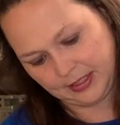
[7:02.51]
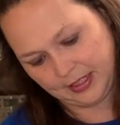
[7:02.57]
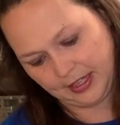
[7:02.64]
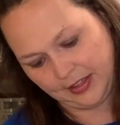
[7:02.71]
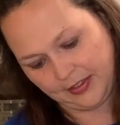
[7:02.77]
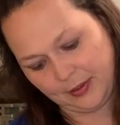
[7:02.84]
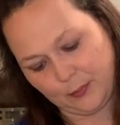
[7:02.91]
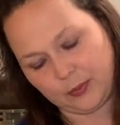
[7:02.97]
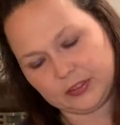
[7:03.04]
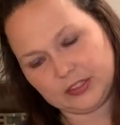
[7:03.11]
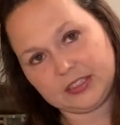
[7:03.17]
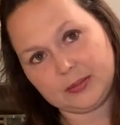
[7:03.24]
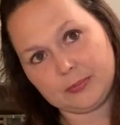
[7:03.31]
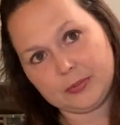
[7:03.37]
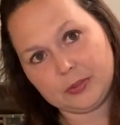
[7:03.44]
And then once
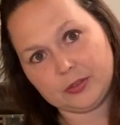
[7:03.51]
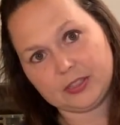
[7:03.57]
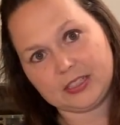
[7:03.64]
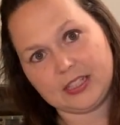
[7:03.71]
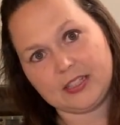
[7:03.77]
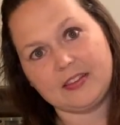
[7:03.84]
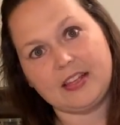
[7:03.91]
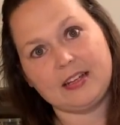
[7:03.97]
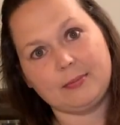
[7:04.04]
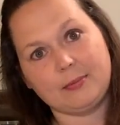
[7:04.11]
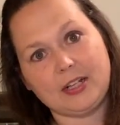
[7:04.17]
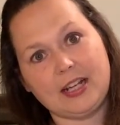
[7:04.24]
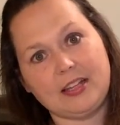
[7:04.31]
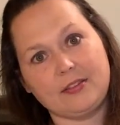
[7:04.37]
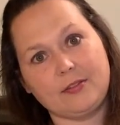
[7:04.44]
the milk's in, then I'm
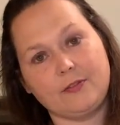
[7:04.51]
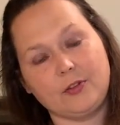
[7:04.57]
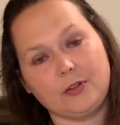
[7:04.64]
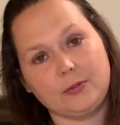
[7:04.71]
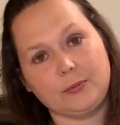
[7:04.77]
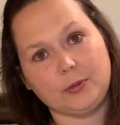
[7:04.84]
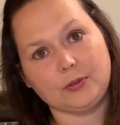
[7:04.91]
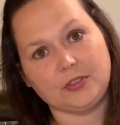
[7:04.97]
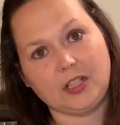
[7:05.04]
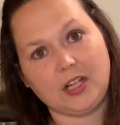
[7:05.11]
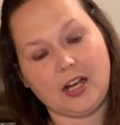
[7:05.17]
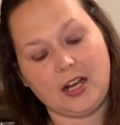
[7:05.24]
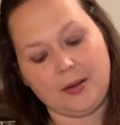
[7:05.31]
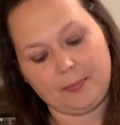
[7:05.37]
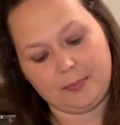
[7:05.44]
gonna add the foam on
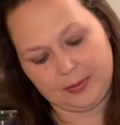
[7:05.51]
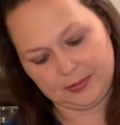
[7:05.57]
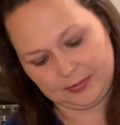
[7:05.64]
top.